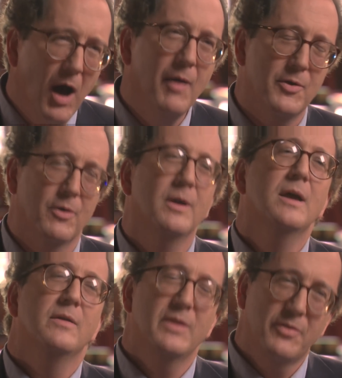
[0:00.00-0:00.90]
other
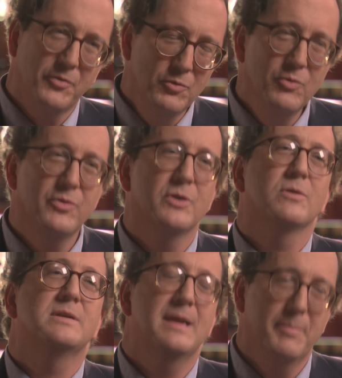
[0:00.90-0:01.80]
than through
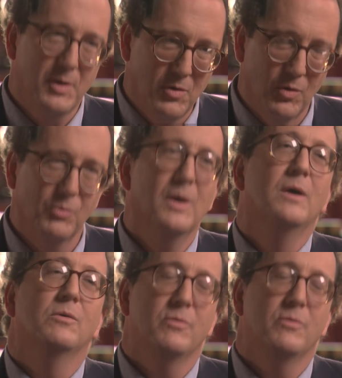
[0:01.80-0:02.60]
their typical